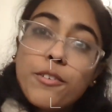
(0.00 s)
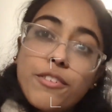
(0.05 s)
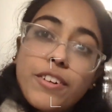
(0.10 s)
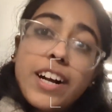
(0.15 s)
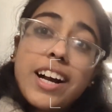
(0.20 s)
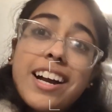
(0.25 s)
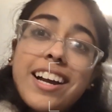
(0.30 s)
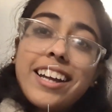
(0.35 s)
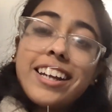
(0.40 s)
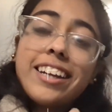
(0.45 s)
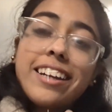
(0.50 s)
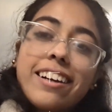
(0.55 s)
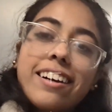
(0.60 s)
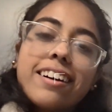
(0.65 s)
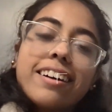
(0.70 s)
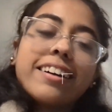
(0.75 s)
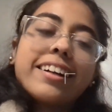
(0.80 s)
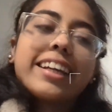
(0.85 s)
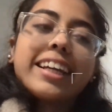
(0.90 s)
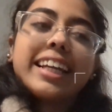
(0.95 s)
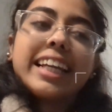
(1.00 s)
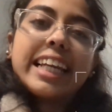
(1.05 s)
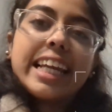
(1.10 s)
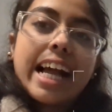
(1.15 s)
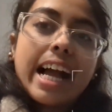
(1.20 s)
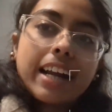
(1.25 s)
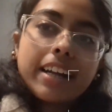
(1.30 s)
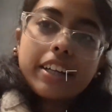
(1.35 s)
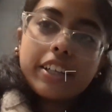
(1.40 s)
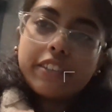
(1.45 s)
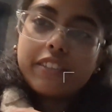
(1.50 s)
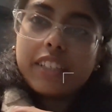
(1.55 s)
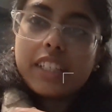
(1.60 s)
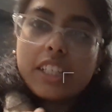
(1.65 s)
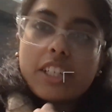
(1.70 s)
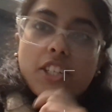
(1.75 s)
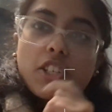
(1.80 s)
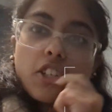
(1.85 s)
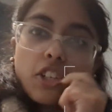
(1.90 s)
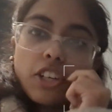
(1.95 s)
of our daily
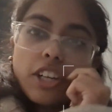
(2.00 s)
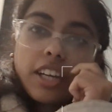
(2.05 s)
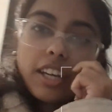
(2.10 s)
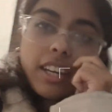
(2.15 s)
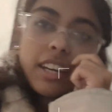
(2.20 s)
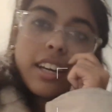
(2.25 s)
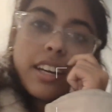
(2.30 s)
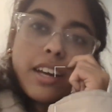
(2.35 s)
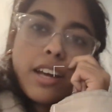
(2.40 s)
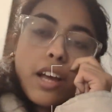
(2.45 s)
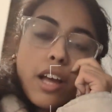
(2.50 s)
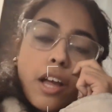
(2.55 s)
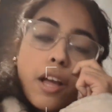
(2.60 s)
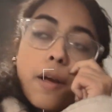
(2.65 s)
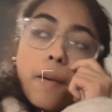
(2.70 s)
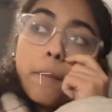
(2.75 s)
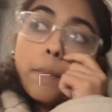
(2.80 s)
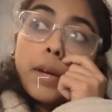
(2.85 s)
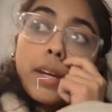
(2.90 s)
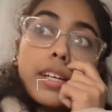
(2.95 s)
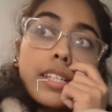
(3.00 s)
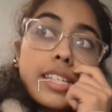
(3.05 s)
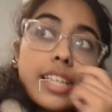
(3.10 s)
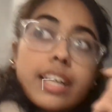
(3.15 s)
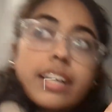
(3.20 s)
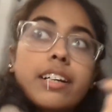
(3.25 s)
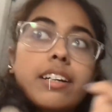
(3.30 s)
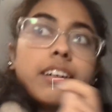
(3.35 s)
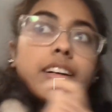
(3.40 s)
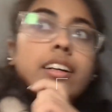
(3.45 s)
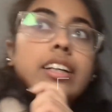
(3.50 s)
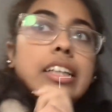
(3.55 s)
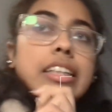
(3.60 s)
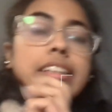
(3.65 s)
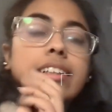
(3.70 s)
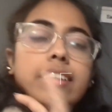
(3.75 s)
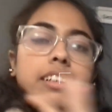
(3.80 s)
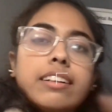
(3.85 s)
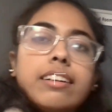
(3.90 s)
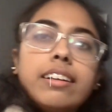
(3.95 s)
activities today because I had
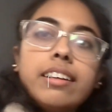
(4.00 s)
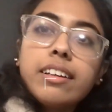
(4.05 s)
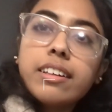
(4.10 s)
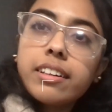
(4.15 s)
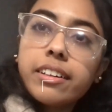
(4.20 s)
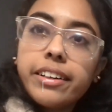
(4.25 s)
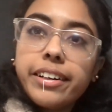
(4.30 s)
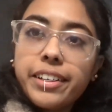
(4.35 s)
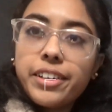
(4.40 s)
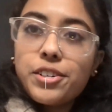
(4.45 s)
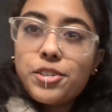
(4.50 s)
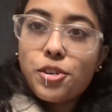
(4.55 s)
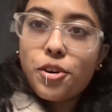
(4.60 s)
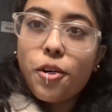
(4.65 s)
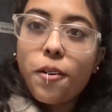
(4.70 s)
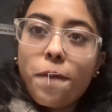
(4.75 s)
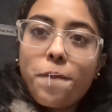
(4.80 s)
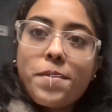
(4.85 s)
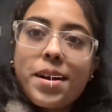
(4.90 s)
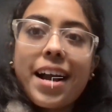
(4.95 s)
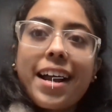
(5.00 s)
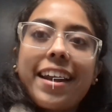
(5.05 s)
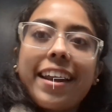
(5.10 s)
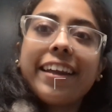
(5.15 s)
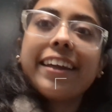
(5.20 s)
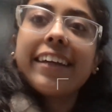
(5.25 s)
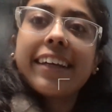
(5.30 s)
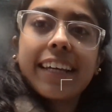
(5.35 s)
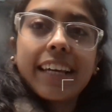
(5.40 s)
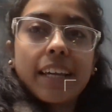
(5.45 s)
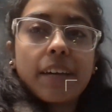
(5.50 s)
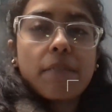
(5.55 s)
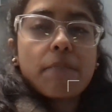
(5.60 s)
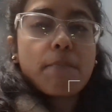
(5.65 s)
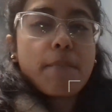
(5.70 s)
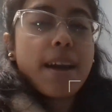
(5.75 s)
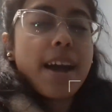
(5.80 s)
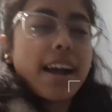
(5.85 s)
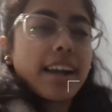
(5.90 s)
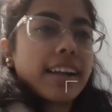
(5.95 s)
really early job, and I came
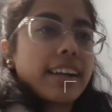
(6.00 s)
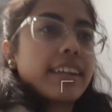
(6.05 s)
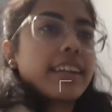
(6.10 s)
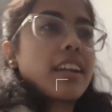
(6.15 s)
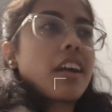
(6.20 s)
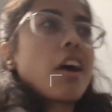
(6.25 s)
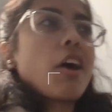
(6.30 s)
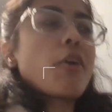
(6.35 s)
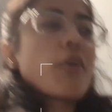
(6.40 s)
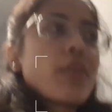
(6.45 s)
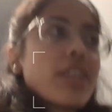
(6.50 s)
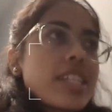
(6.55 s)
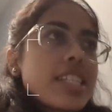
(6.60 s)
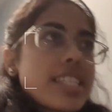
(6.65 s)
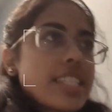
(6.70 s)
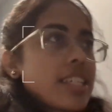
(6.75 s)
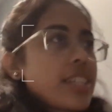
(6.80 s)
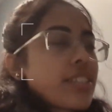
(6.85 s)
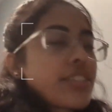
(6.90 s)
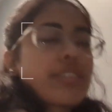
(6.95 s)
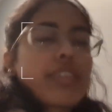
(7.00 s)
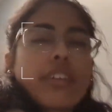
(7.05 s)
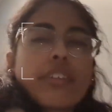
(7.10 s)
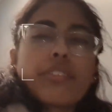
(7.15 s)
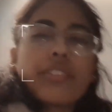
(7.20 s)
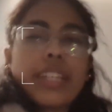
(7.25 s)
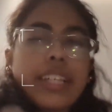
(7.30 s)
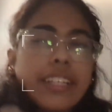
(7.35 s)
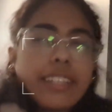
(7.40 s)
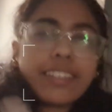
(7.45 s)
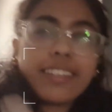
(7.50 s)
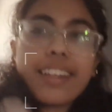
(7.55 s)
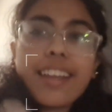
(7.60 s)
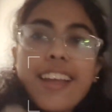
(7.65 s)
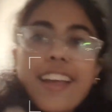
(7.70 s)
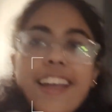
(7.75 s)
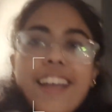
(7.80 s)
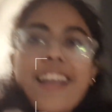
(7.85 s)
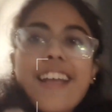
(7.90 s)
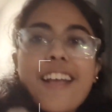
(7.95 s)
back and now it's
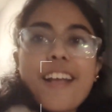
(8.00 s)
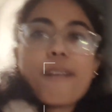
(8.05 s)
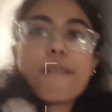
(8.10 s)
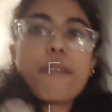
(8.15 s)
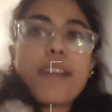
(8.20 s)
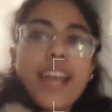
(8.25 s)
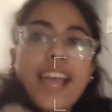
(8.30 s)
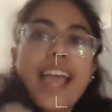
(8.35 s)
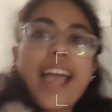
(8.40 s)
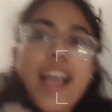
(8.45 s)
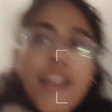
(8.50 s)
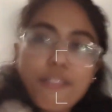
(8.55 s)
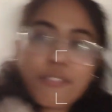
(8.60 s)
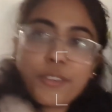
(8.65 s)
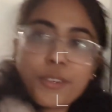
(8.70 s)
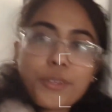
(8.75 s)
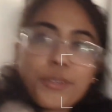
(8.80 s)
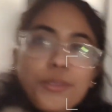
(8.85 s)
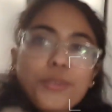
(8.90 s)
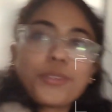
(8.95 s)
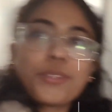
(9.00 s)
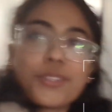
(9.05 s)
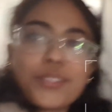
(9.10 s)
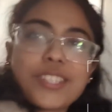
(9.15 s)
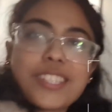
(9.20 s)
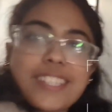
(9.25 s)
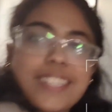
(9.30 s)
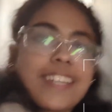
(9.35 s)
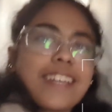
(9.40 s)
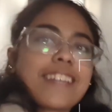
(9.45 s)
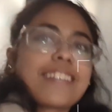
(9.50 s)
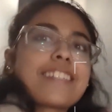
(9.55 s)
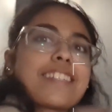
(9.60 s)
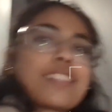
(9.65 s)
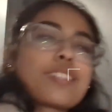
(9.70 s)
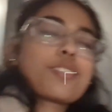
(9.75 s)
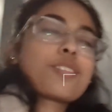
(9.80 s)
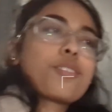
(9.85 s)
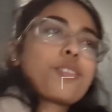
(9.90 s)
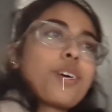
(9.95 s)
6:15. But I have to do those
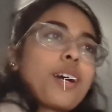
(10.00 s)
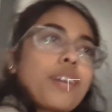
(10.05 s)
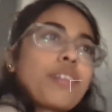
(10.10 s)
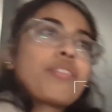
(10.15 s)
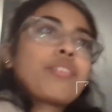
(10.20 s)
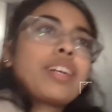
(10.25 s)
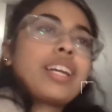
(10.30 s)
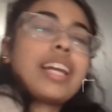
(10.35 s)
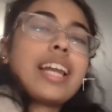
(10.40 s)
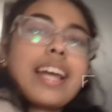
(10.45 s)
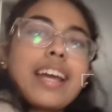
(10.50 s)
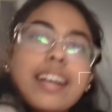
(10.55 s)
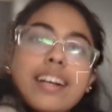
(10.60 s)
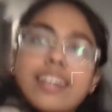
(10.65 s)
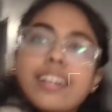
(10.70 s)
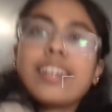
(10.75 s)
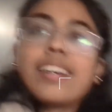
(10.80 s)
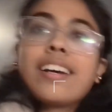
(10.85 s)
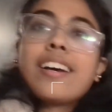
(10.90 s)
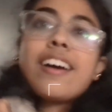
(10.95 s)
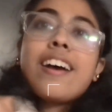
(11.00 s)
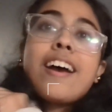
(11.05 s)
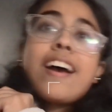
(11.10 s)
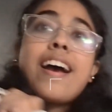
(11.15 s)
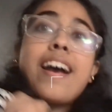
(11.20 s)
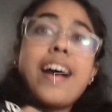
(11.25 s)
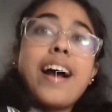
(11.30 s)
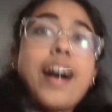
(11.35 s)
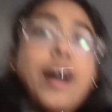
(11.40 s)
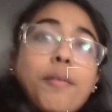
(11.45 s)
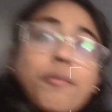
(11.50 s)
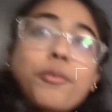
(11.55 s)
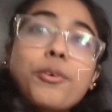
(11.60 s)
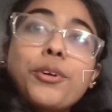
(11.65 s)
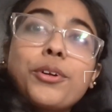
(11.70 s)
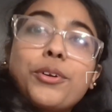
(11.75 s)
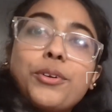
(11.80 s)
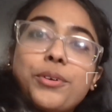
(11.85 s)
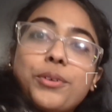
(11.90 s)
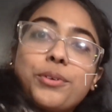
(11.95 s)
things, so I feel like I'm
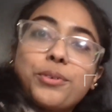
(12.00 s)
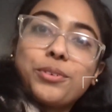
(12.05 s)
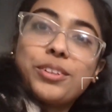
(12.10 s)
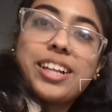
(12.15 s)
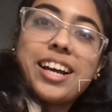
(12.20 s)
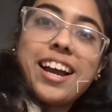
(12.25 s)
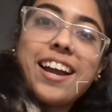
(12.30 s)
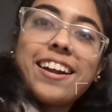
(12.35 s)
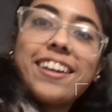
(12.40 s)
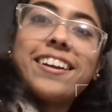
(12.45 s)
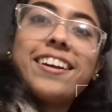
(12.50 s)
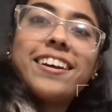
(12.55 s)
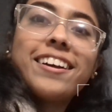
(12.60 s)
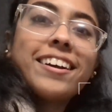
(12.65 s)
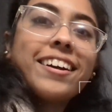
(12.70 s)
going to do that.